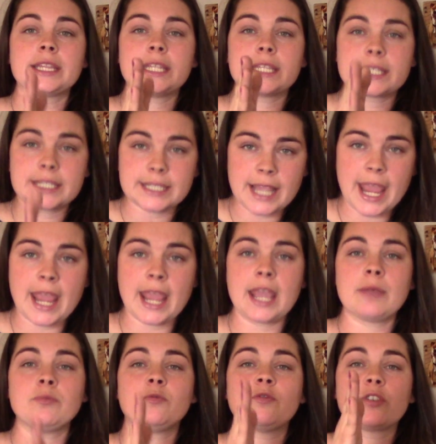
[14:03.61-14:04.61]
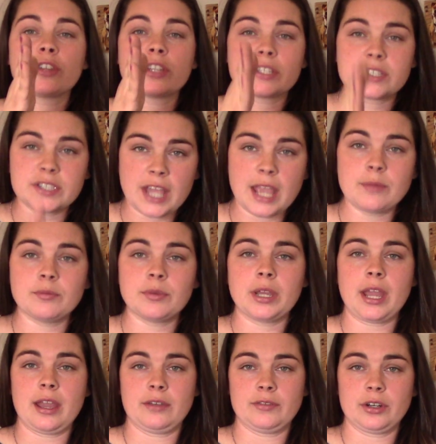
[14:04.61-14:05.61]
the same for the same
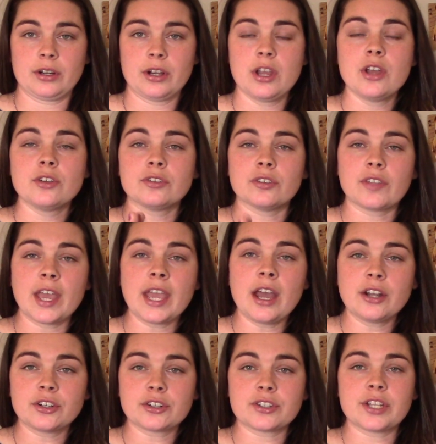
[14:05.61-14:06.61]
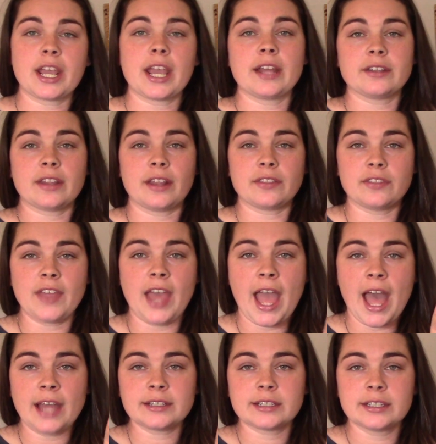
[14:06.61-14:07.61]
behavior. So they understand
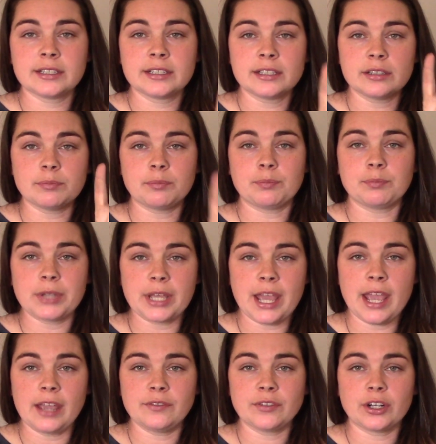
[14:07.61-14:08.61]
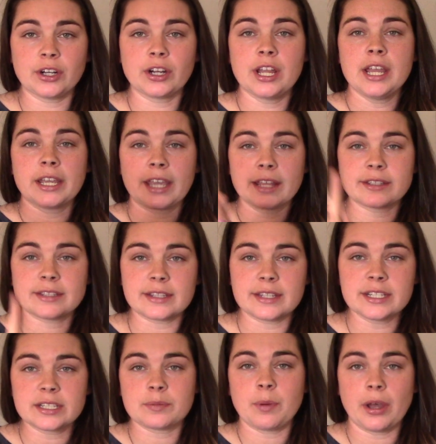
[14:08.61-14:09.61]
that behavior gets
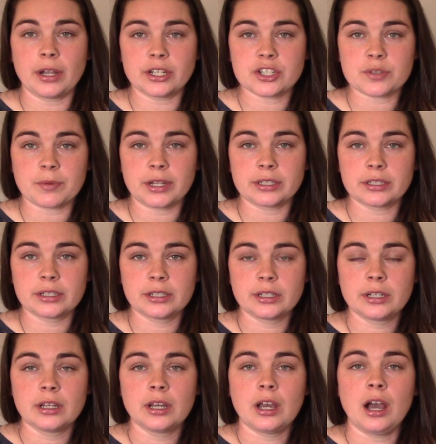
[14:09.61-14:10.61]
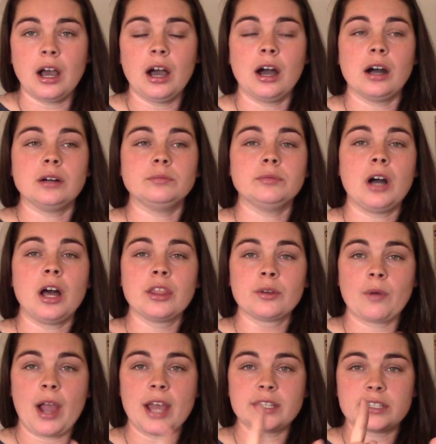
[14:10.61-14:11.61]
this punishment.
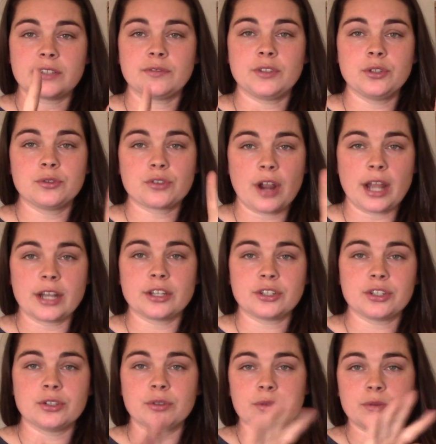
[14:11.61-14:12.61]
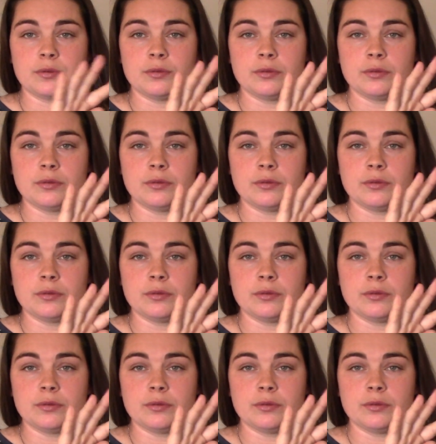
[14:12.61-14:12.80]
Otherwise, if you try to do